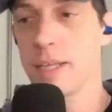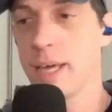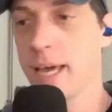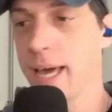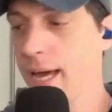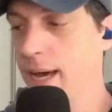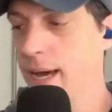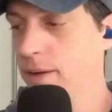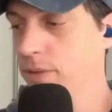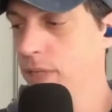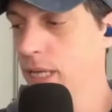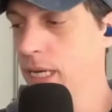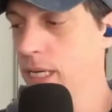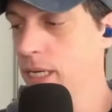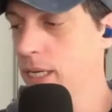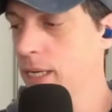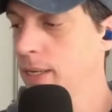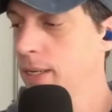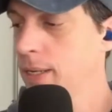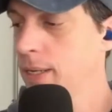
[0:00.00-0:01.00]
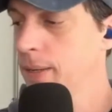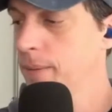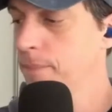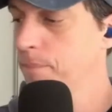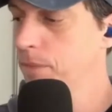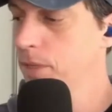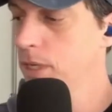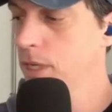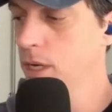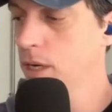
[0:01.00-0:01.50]
they have like,
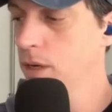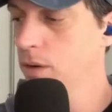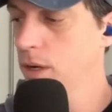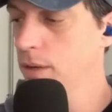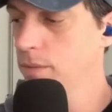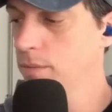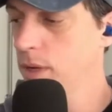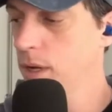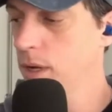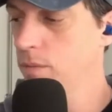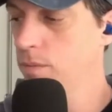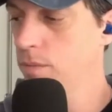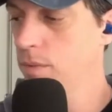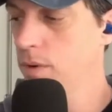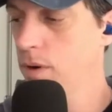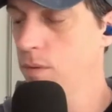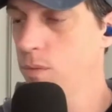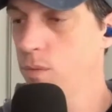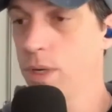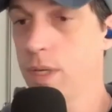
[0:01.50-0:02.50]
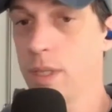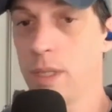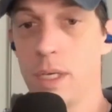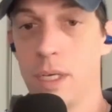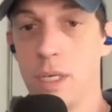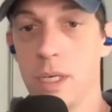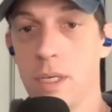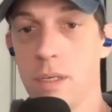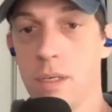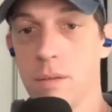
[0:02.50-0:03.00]
a
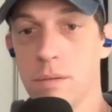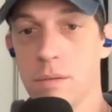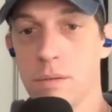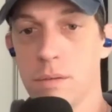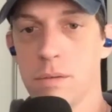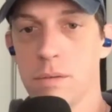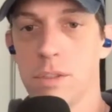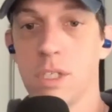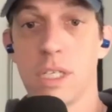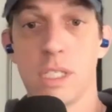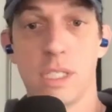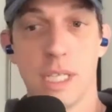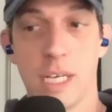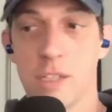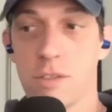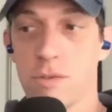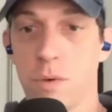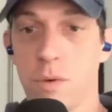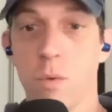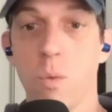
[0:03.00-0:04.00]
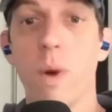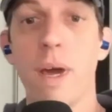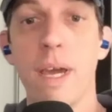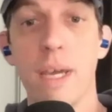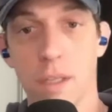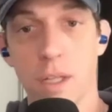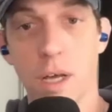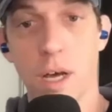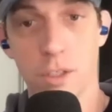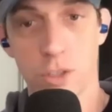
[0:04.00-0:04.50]
really successful
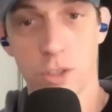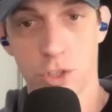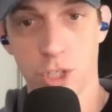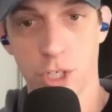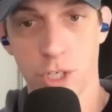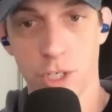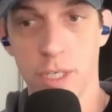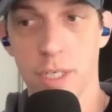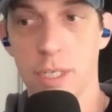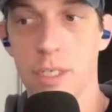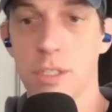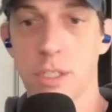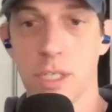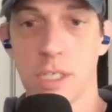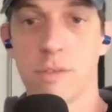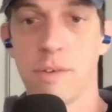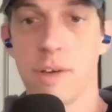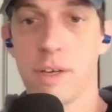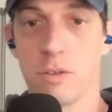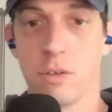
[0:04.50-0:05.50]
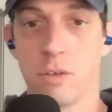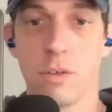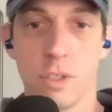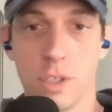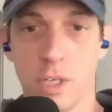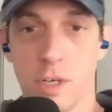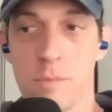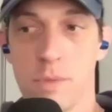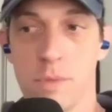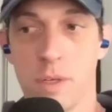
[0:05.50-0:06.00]
weight loss journey, successful in
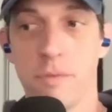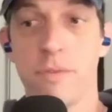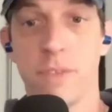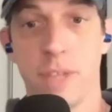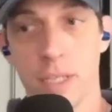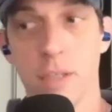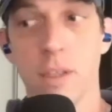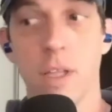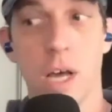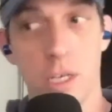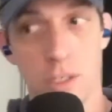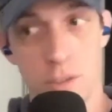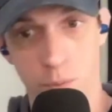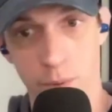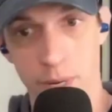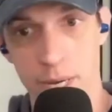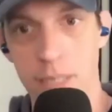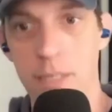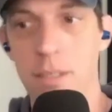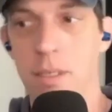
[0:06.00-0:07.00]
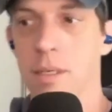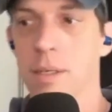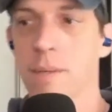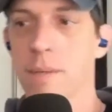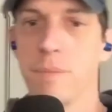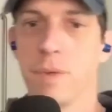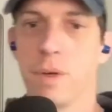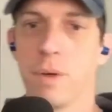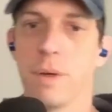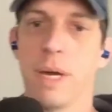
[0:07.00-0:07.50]
terms of they lost weight.
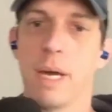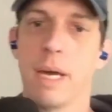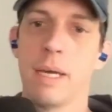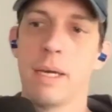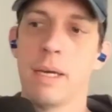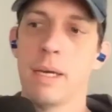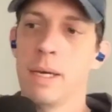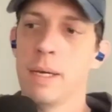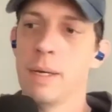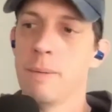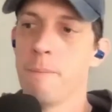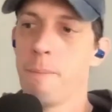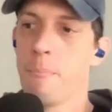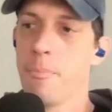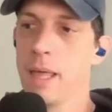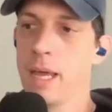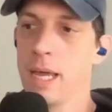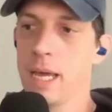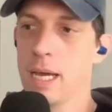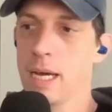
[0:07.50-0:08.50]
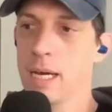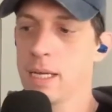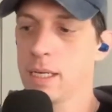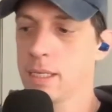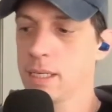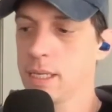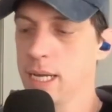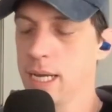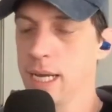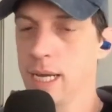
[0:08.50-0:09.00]
Okay.
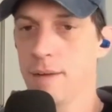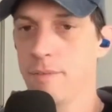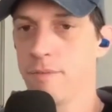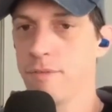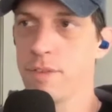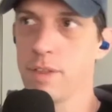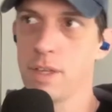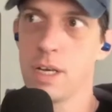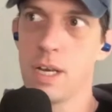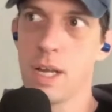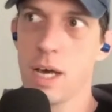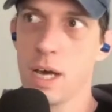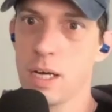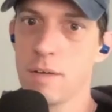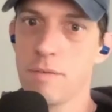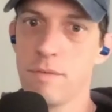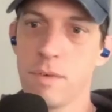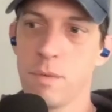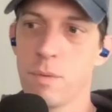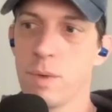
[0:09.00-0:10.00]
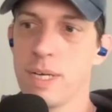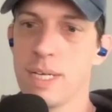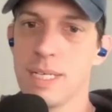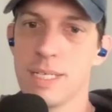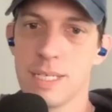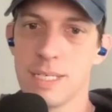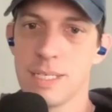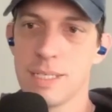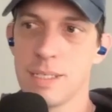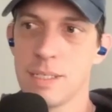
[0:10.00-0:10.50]
And if none of the
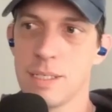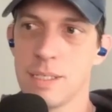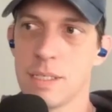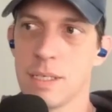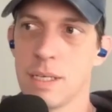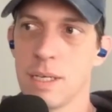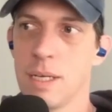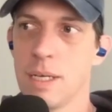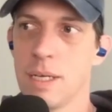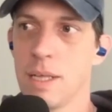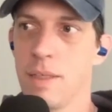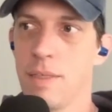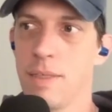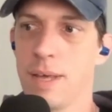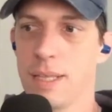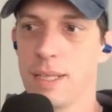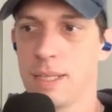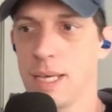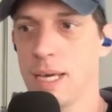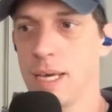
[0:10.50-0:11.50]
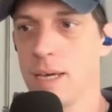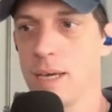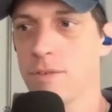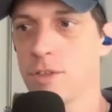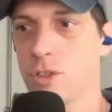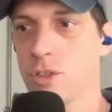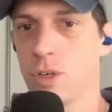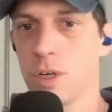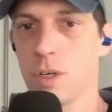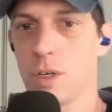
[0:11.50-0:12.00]
reasons that they've
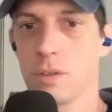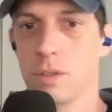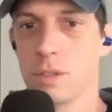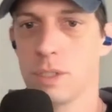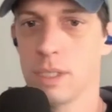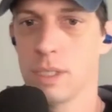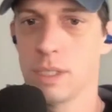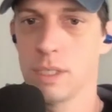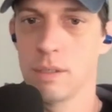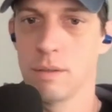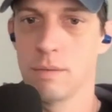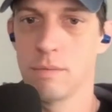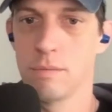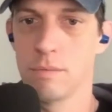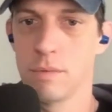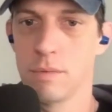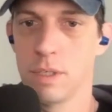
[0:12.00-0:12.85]
struggled to,